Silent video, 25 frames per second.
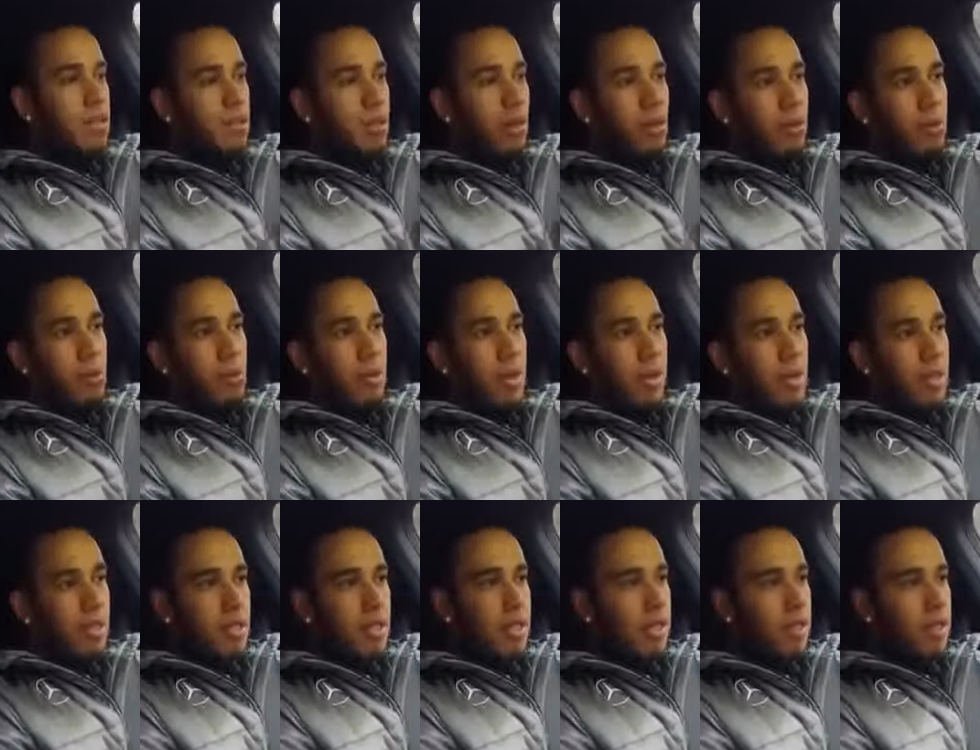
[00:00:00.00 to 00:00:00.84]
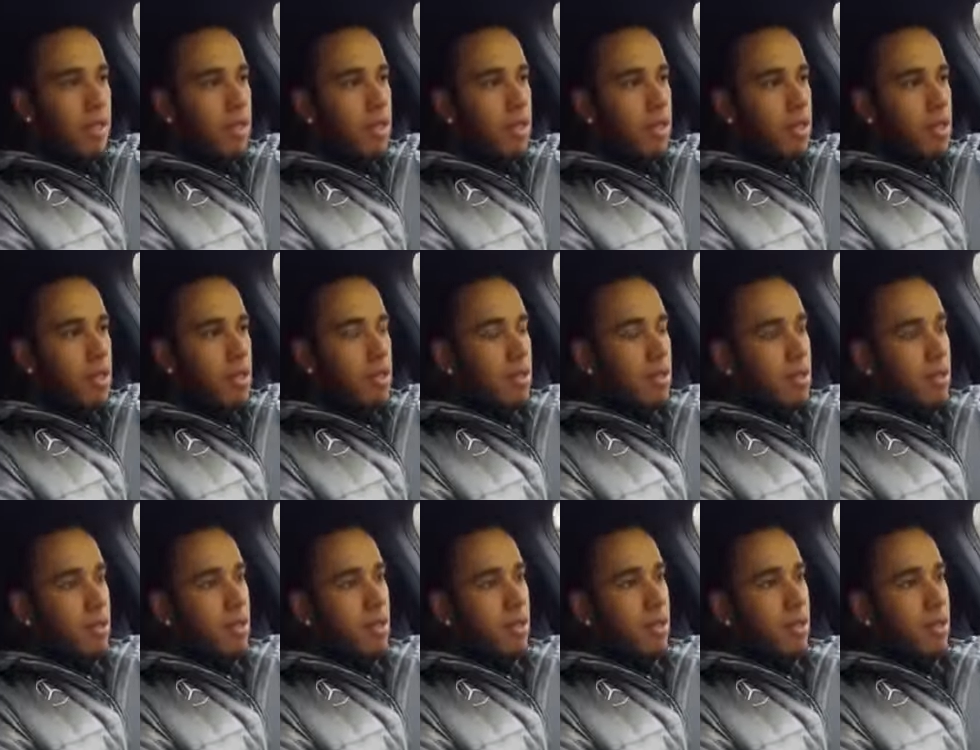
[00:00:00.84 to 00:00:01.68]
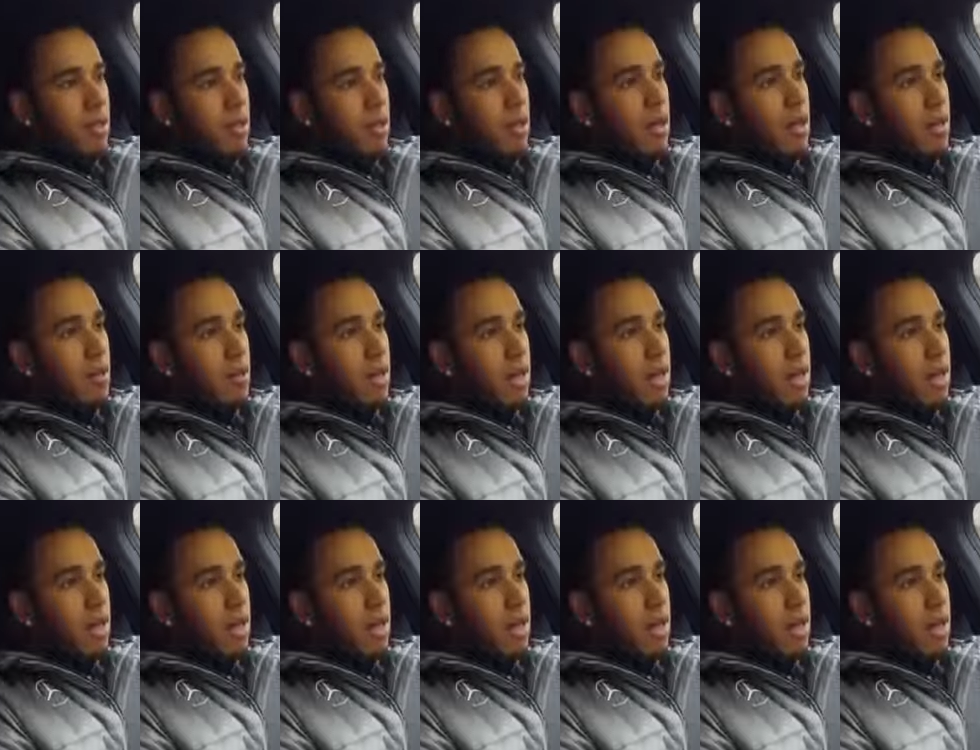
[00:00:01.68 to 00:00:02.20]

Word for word: is optimized. So I, I